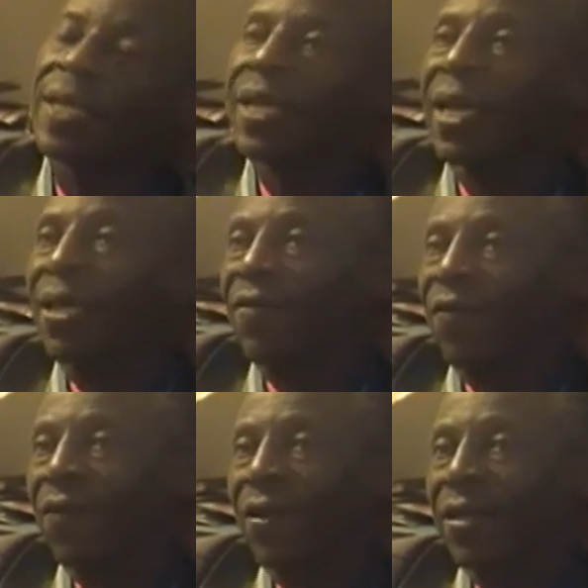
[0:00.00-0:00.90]
in life,
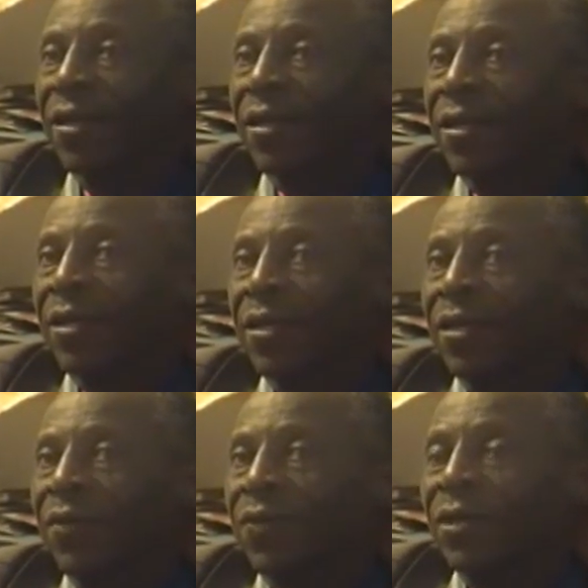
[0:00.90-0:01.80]

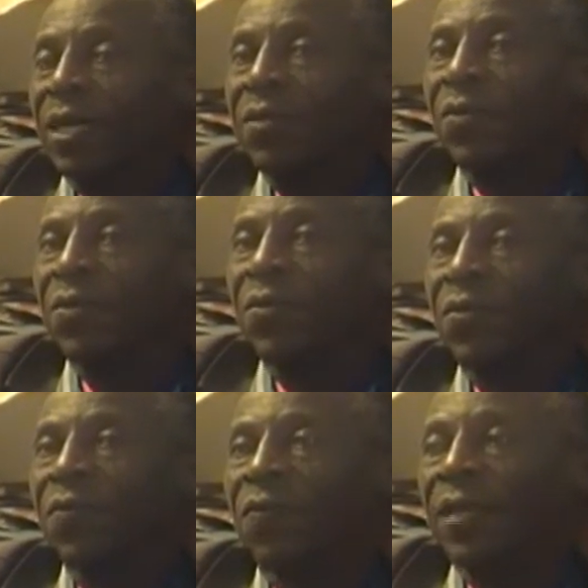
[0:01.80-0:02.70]
we got to go
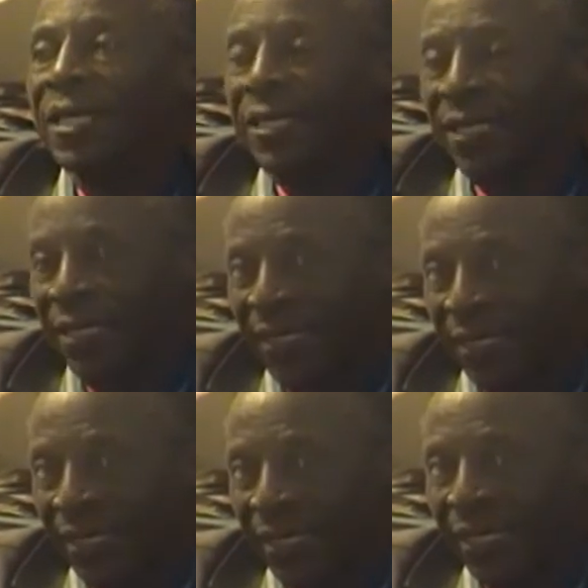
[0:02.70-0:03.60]
through
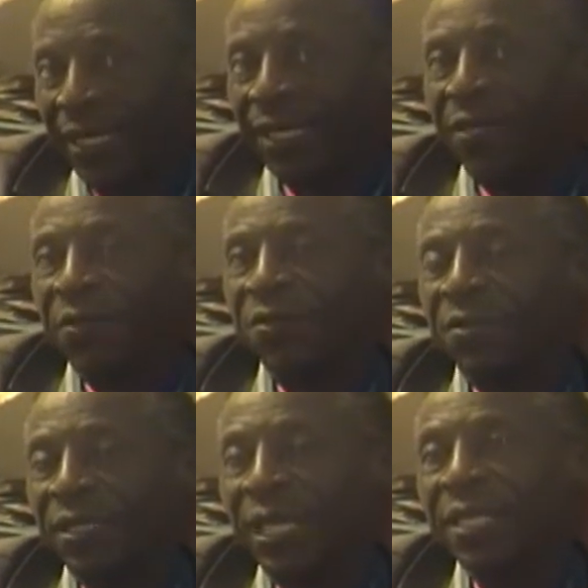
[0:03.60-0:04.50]
phases and through
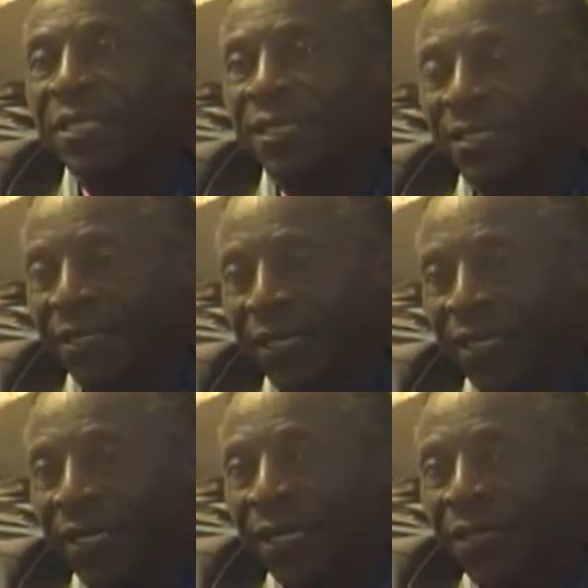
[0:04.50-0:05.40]
stages,
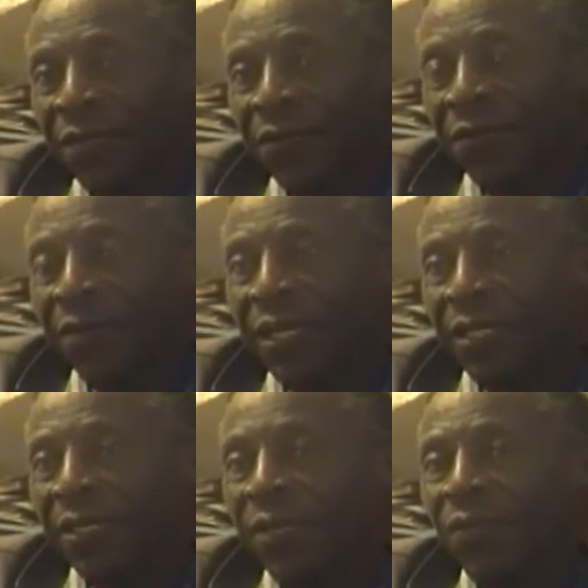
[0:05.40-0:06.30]
so
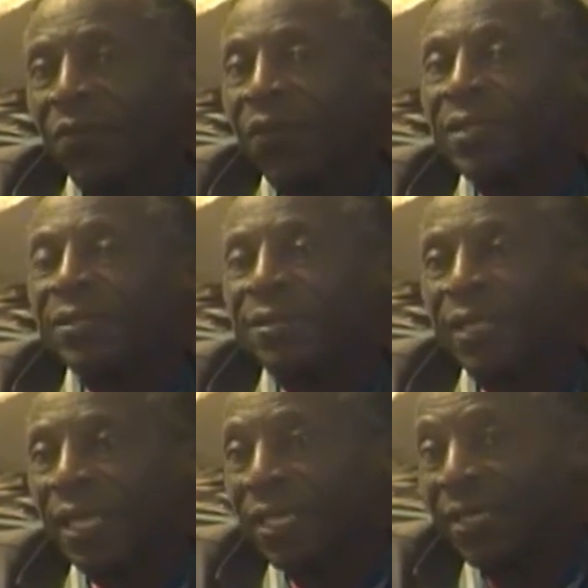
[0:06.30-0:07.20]
that one
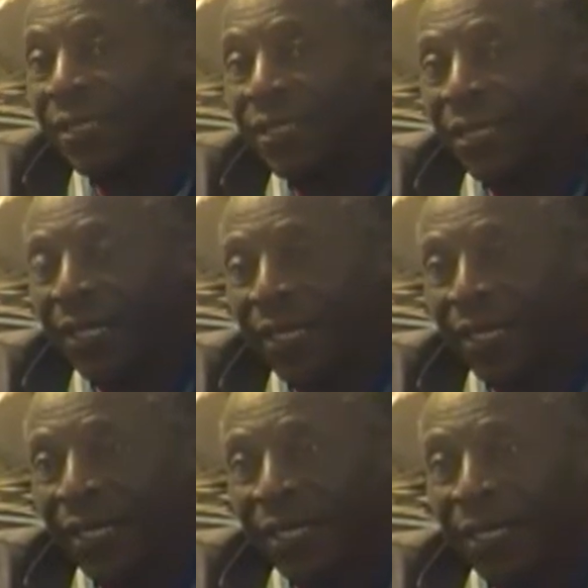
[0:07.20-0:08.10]
stage
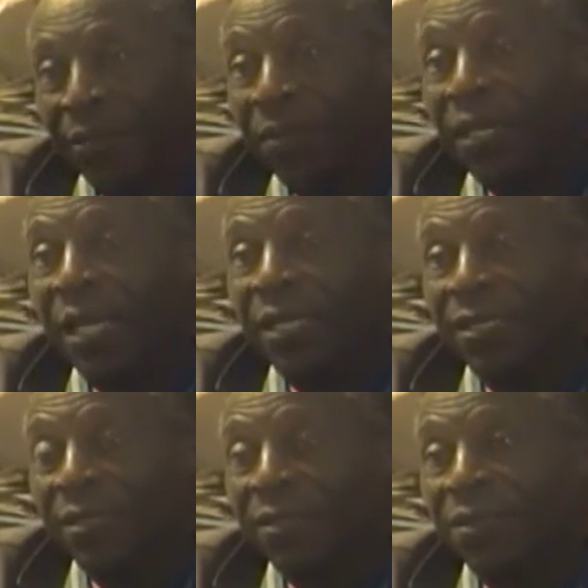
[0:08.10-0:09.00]

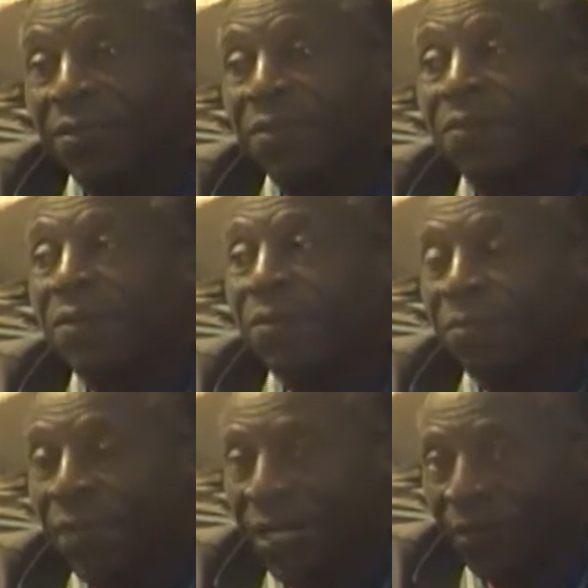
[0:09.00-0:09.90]
belongs to our
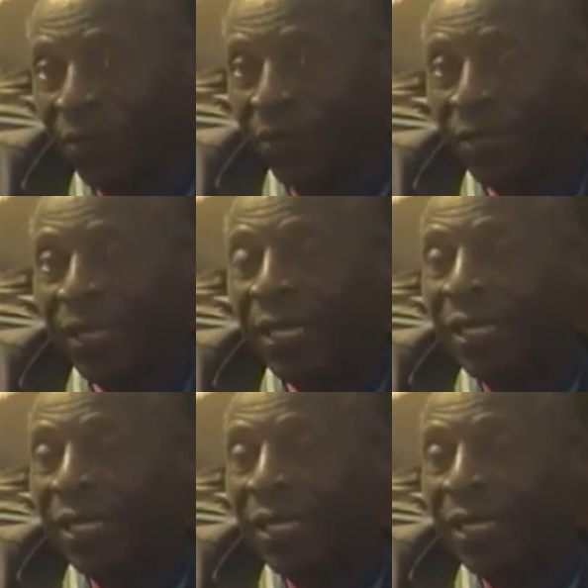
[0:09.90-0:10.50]
mother,